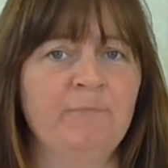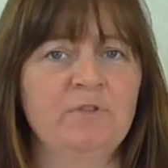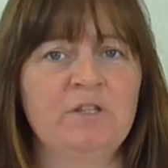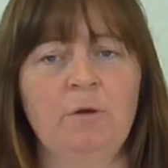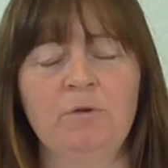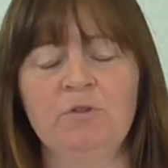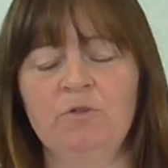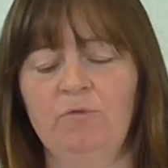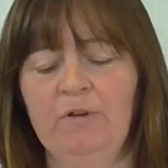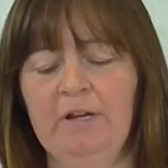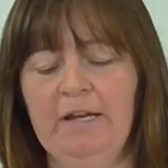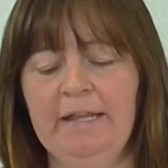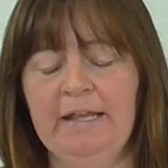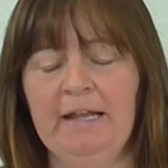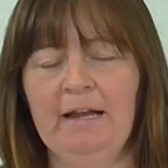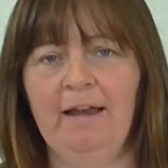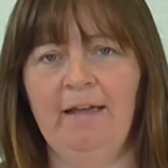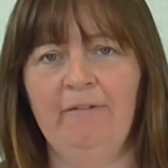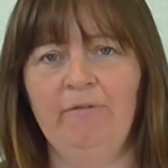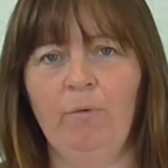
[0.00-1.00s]
So it's a really
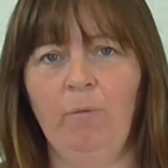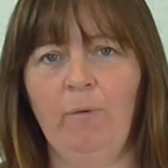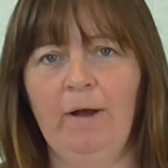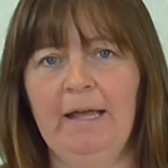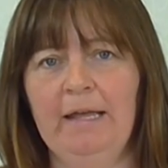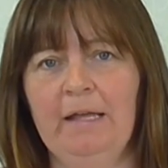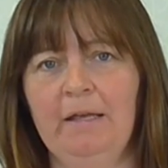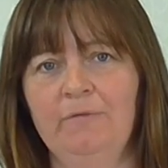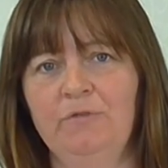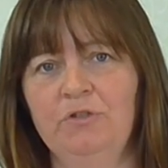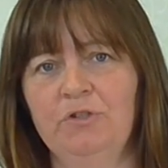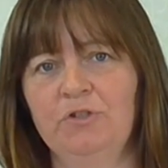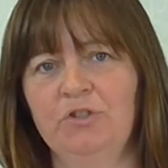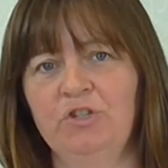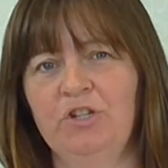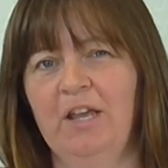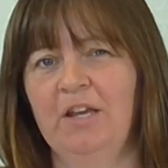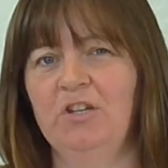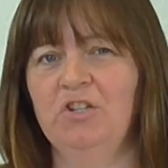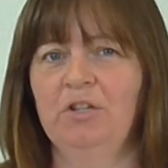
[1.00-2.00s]
clever way of
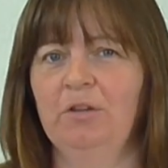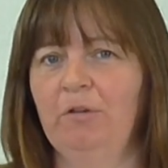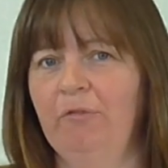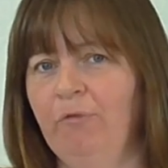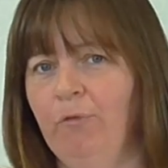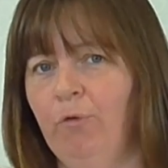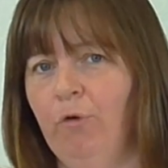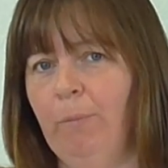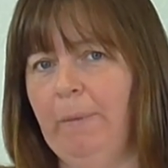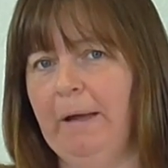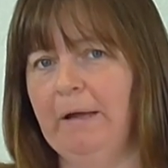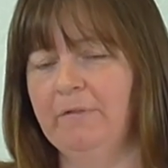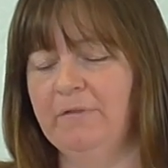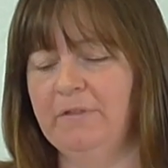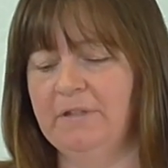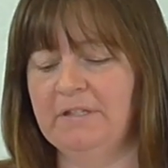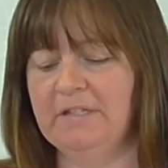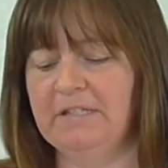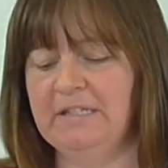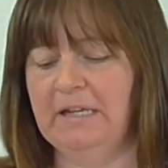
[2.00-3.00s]
just changing the format
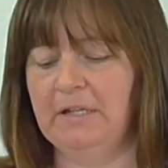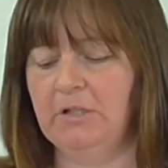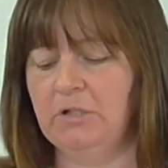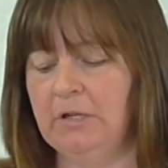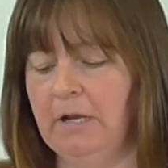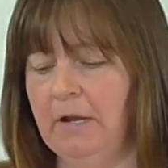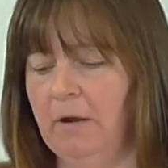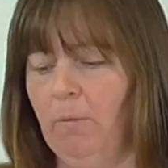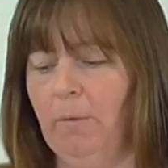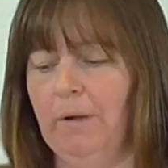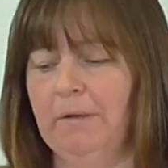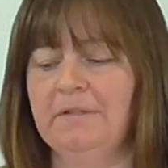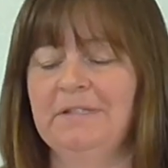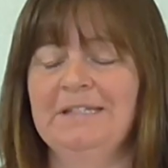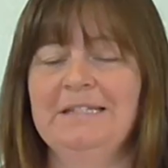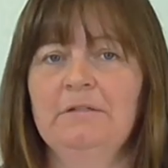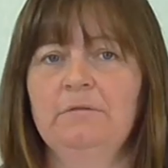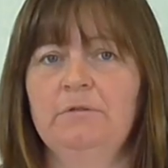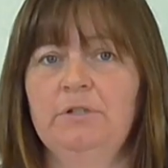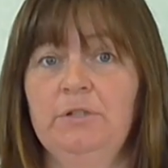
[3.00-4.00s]
of the stitch while
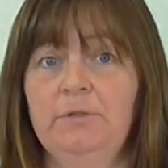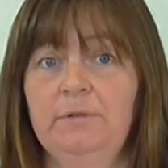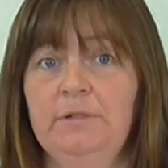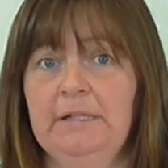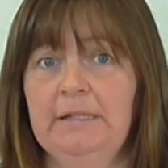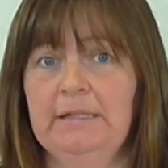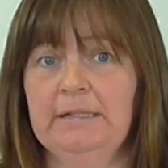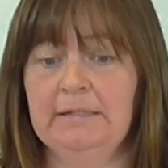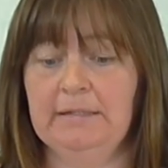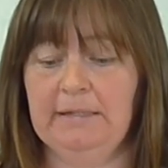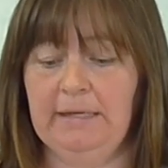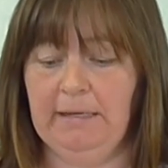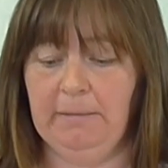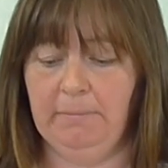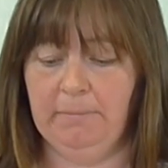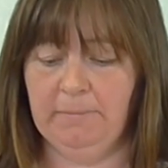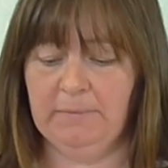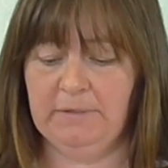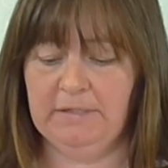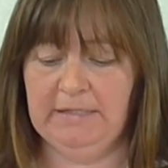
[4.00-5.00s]
still using the
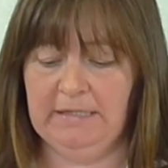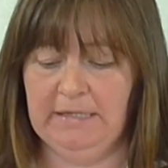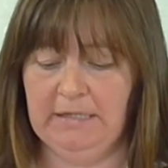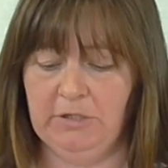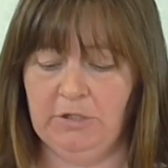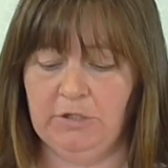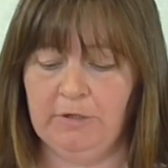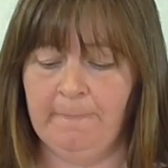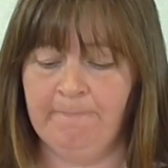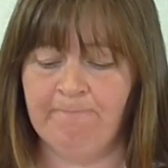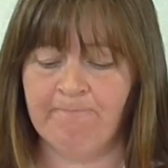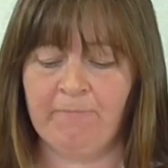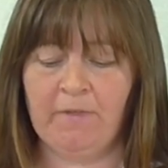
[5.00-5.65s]
same stitch.